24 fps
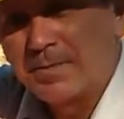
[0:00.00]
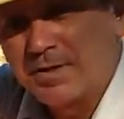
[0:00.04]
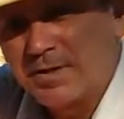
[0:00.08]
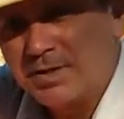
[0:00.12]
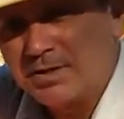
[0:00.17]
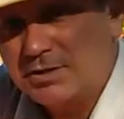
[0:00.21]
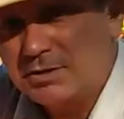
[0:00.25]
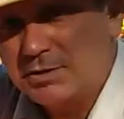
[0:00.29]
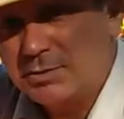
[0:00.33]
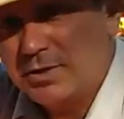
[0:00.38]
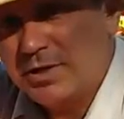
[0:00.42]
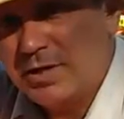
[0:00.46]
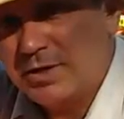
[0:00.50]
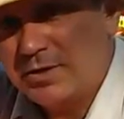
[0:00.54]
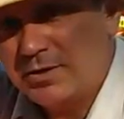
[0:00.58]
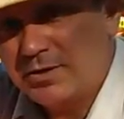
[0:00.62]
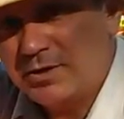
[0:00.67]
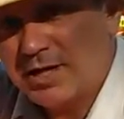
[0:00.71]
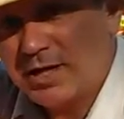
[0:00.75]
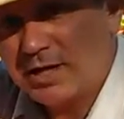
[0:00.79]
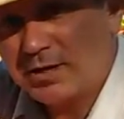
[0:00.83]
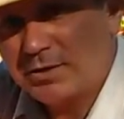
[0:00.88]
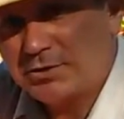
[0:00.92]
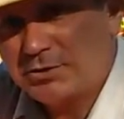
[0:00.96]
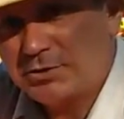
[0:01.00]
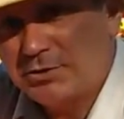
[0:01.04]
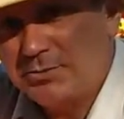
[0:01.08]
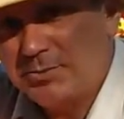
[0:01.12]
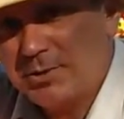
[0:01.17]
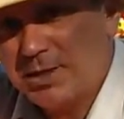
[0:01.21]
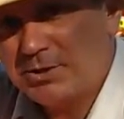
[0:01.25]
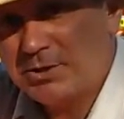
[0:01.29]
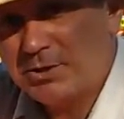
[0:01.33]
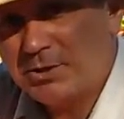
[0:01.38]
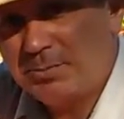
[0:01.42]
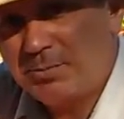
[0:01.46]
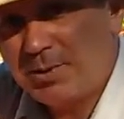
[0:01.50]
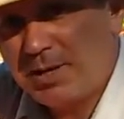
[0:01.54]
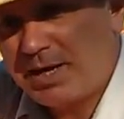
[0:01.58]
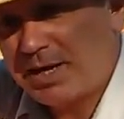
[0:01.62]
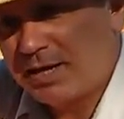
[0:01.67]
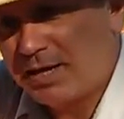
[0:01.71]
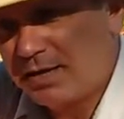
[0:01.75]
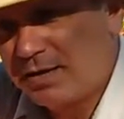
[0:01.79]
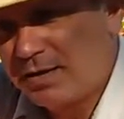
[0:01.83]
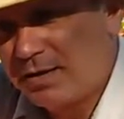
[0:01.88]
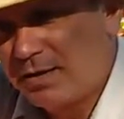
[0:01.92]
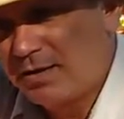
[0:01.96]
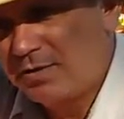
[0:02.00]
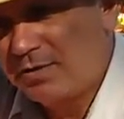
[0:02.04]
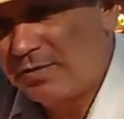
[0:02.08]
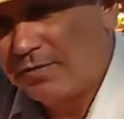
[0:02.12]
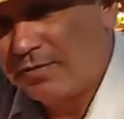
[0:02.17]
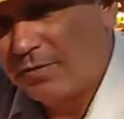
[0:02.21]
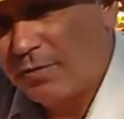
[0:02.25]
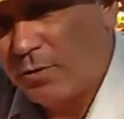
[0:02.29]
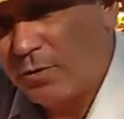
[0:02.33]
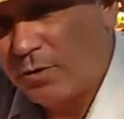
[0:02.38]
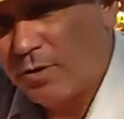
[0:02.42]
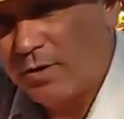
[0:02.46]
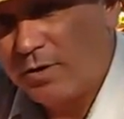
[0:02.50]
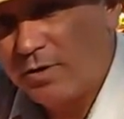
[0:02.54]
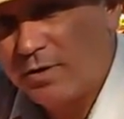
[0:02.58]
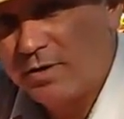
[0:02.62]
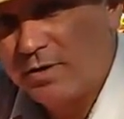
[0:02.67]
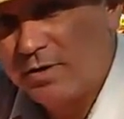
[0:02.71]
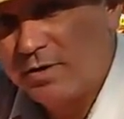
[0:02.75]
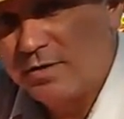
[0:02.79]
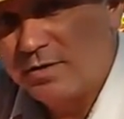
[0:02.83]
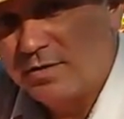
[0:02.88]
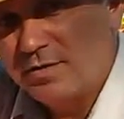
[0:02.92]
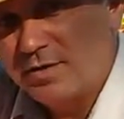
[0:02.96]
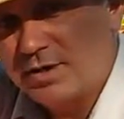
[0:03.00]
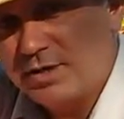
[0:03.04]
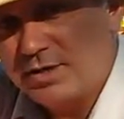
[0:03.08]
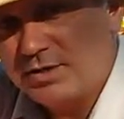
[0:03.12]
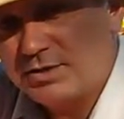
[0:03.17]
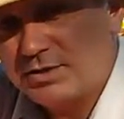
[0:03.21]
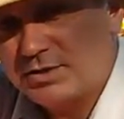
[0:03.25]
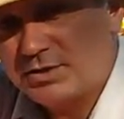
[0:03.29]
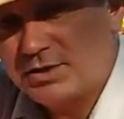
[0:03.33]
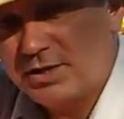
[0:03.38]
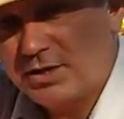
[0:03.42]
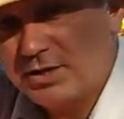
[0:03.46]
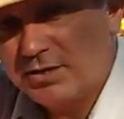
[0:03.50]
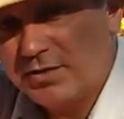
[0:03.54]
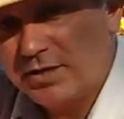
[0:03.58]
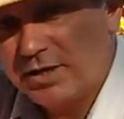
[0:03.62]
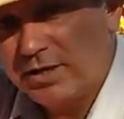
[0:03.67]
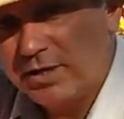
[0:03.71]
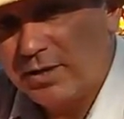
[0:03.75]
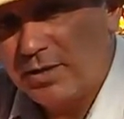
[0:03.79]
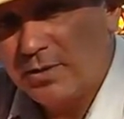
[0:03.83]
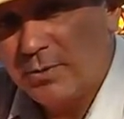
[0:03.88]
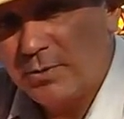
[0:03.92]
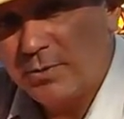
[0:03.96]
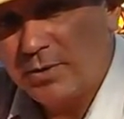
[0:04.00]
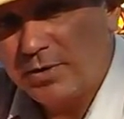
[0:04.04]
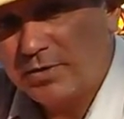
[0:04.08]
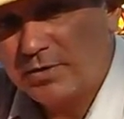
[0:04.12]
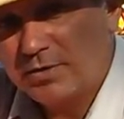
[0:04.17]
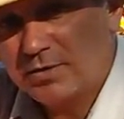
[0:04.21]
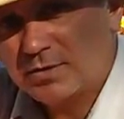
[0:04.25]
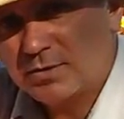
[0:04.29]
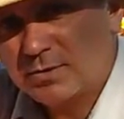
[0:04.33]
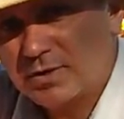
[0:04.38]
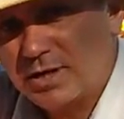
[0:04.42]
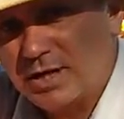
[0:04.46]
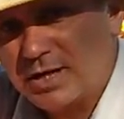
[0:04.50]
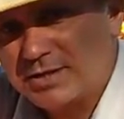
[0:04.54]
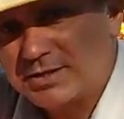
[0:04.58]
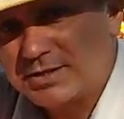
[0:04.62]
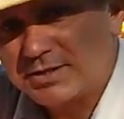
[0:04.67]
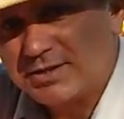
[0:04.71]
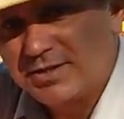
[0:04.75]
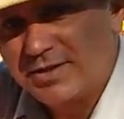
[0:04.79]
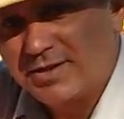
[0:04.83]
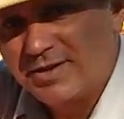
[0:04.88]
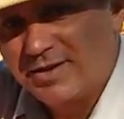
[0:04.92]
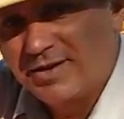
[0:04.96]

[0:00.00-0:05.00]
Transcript: Is three hundred dollars too much to pay for the steering with thrust?